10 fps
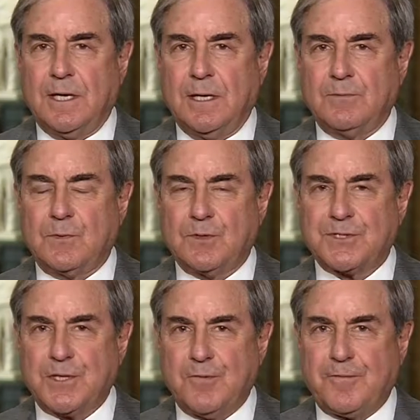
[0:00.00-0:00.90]
Uh, you know,
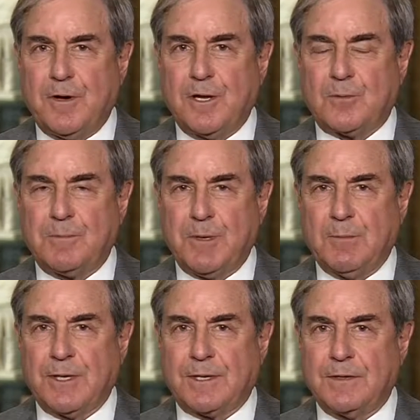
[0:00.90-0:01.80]
so far the
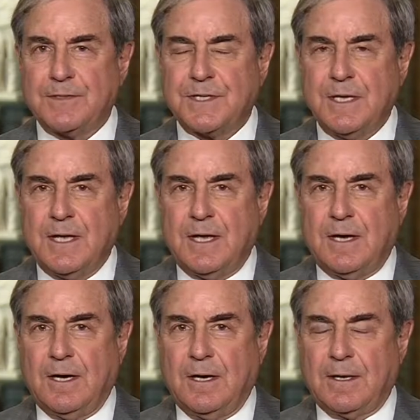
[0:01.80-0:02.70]
Republicans
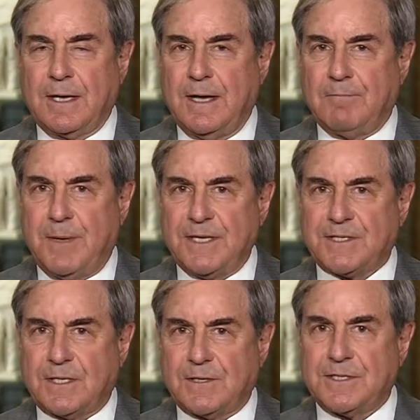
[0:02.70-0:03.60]
uh, have
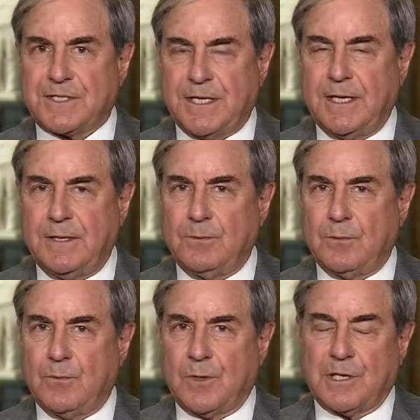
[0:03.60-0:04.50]
basically said,
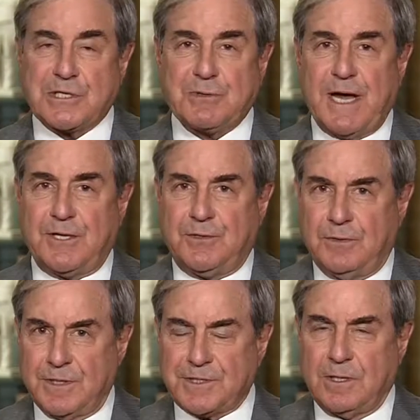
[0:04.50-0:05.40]
we're going to try to
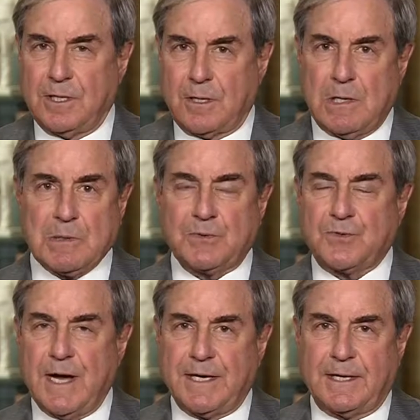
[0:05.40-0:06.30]
do this on our own,
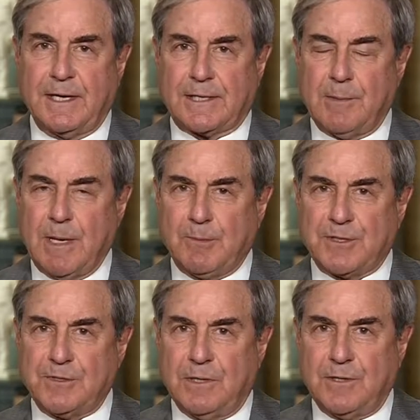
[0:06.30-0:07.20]
try to get come up
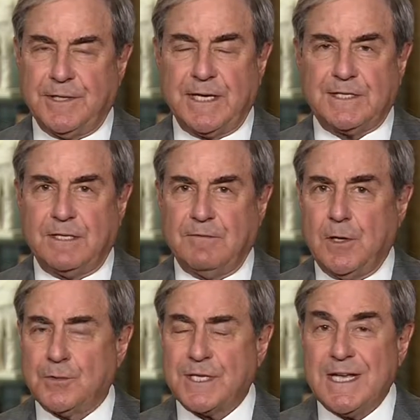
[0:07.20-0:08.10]
with 218
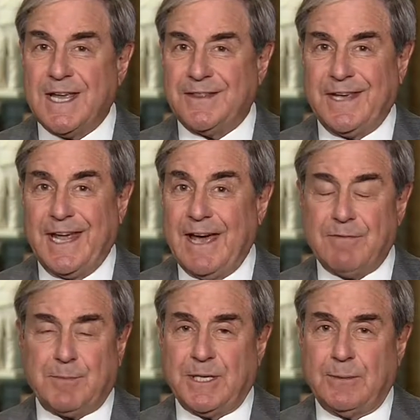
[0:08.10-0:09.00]
votes. They
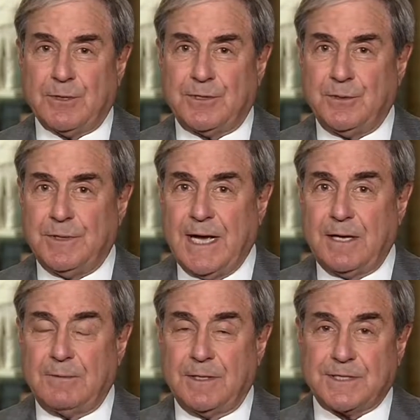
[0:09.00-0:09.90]
haven't been able to do
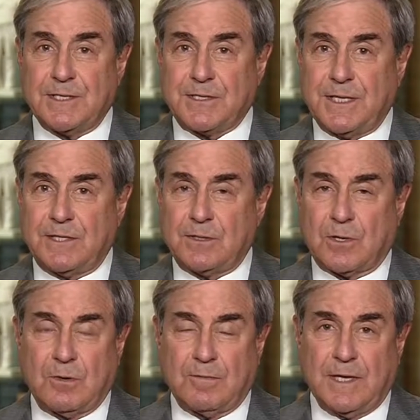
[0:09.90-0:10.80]
that since they
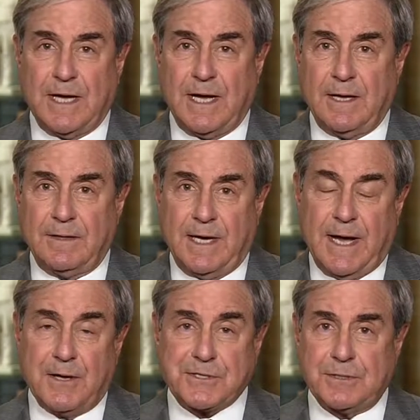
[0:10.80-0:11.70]
took over the, the
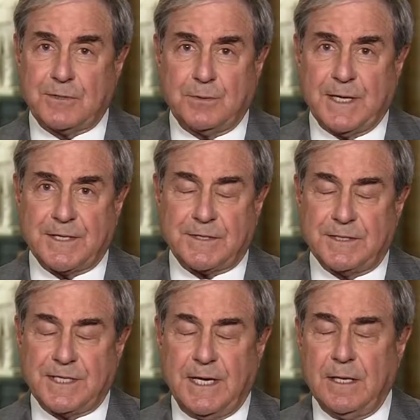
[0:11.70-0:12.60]
House in
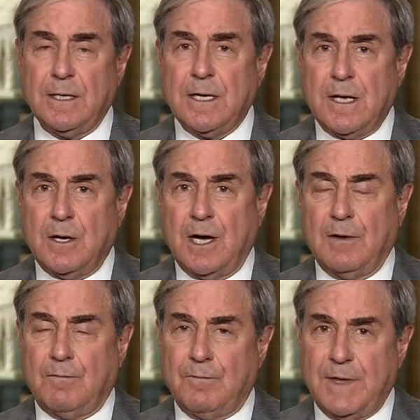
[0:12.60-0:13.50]
2010.
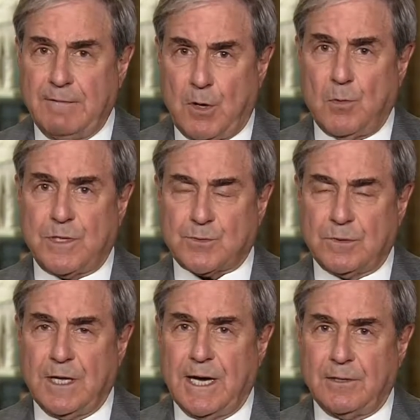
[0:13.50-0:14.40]
Uh, they've always
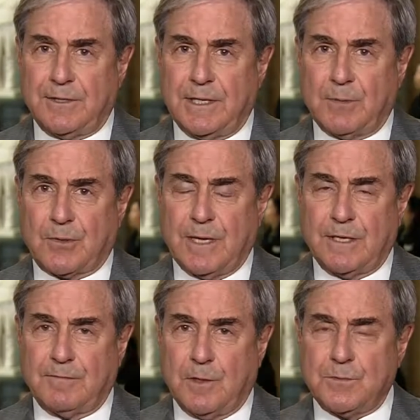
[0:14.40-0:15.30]
relied on
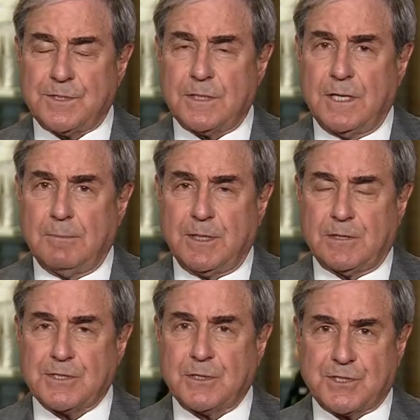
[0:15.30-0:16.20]
Democratic votes uh,
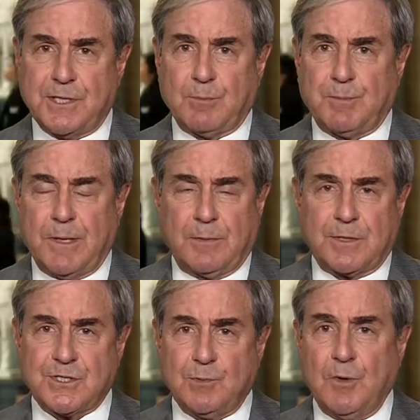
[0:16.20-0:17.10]
because there's some
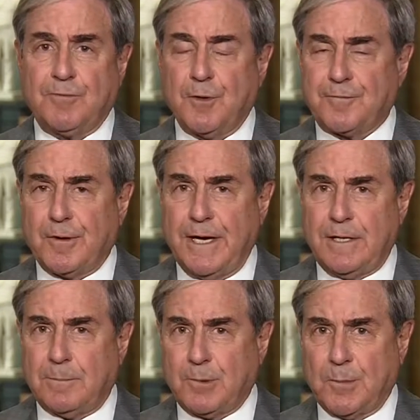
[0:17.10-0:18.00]
Republicans who won't vote for
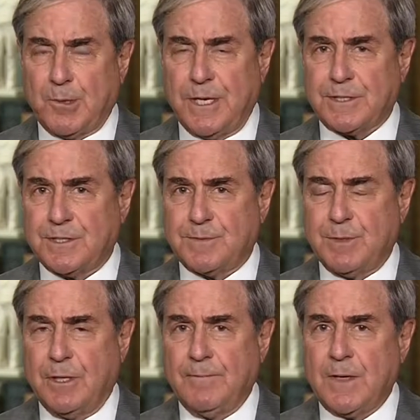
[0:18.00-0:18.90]
any appropriations mm
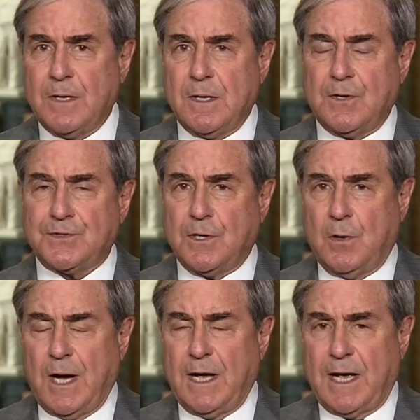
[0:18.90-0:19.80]
-hmm. bill. So
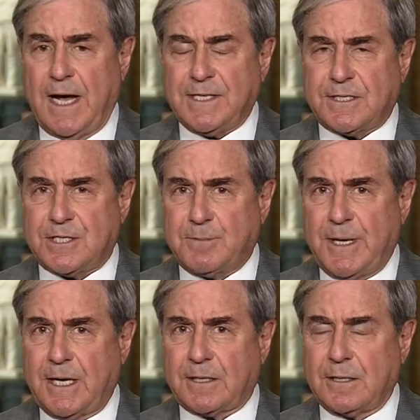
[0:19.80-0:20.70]
I, I
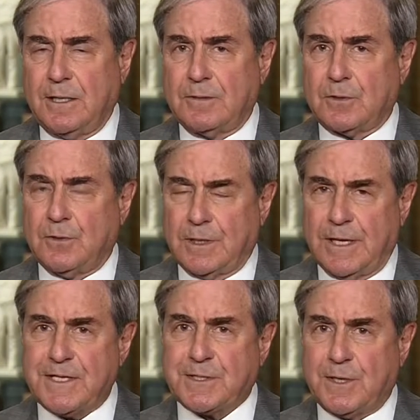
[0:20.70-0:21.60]
suspect, uh, you know,
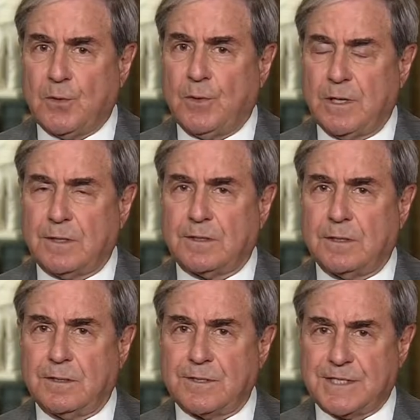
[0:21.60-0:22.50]
unless they're willing
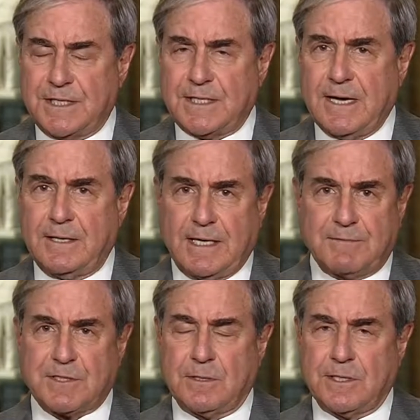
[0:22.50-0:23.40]
to sit down and
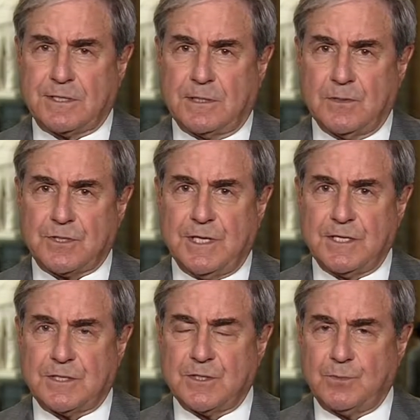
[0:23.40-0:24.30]
have serious
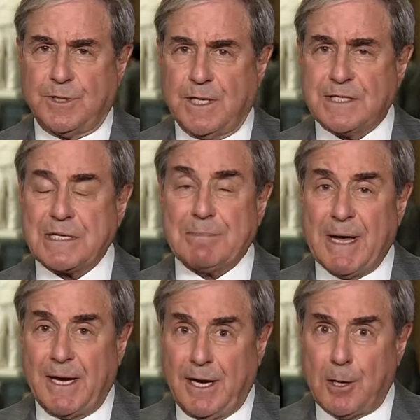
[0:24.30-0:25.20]
negotiations with us
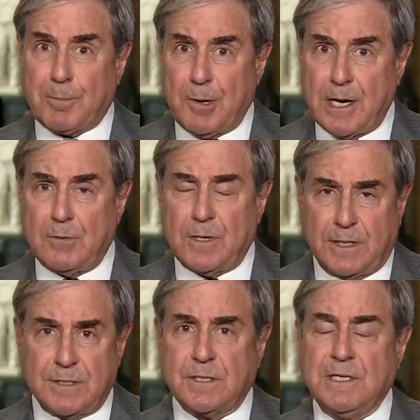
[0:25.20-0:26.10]
about our
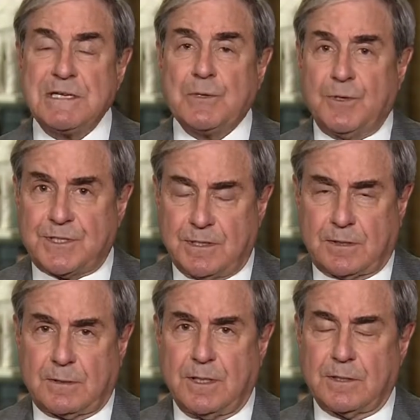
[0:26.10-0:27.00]
priorities, which
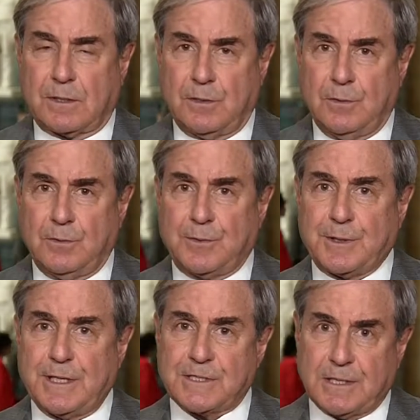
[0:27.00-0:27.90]
in, include
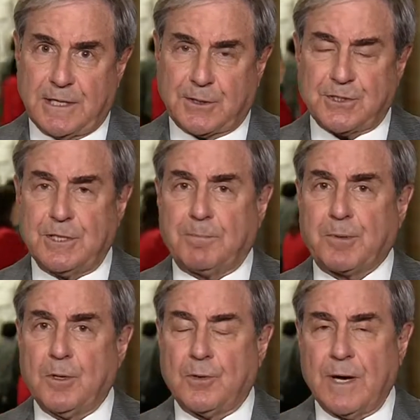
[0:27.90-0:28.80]
things like the CHIP
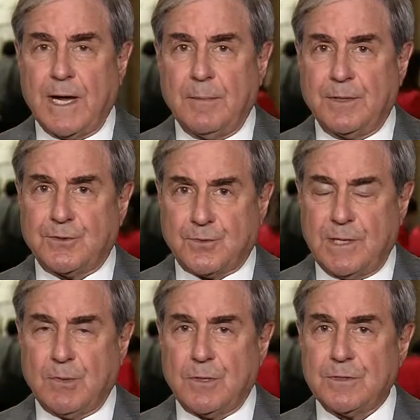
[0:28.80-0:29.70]
program and
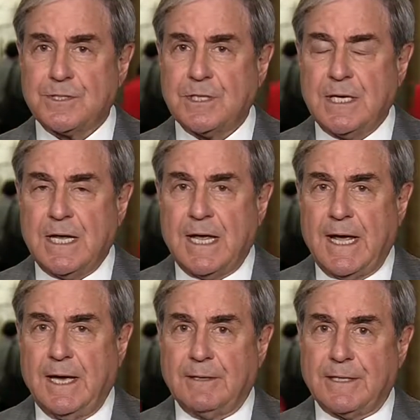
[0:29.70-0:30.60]
DREAMers,
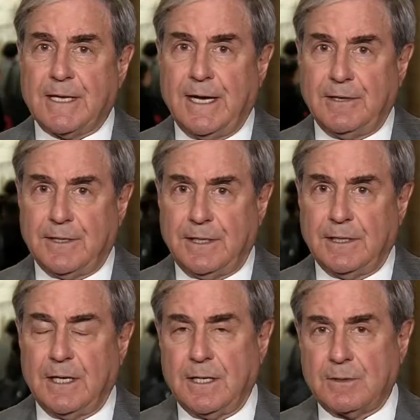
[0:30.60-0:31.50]
and, and
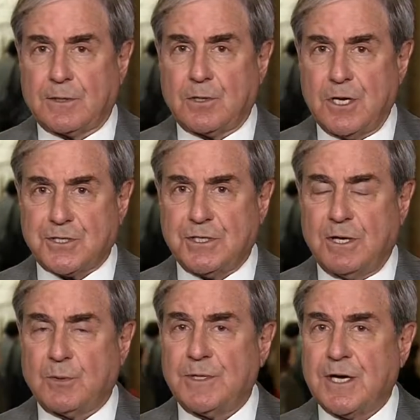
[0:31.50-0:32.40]
the uh, cost
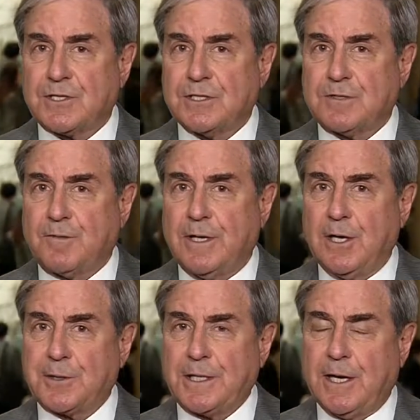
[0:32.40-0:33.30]
sharing reductions for
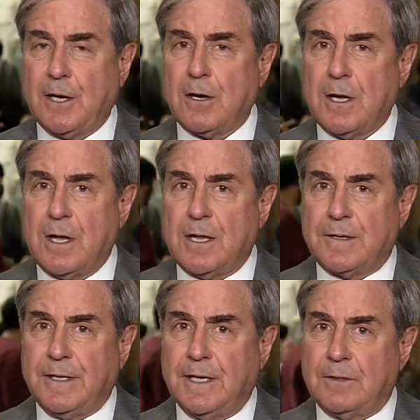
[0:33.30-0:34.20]
health care,
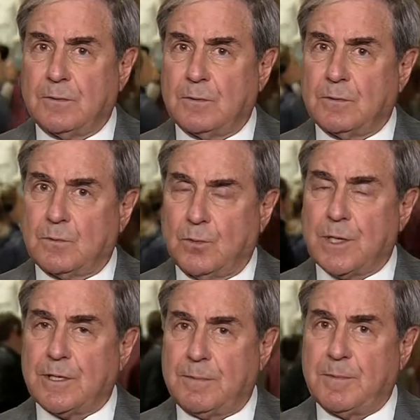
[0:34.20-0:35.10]
then
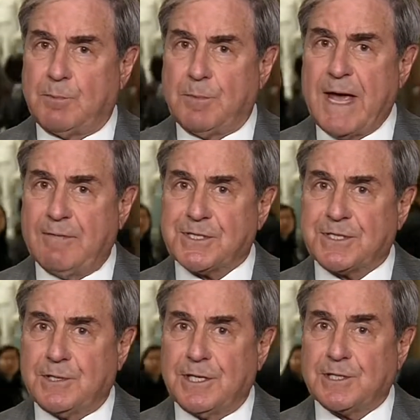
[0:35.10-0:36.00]
we're going to have a
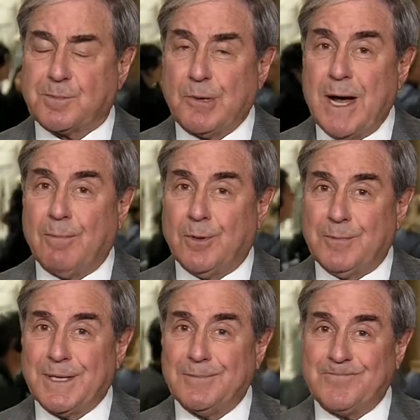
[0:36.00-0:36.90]
serious
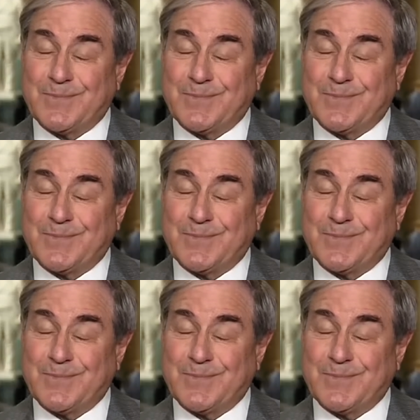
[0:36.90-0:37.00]
problem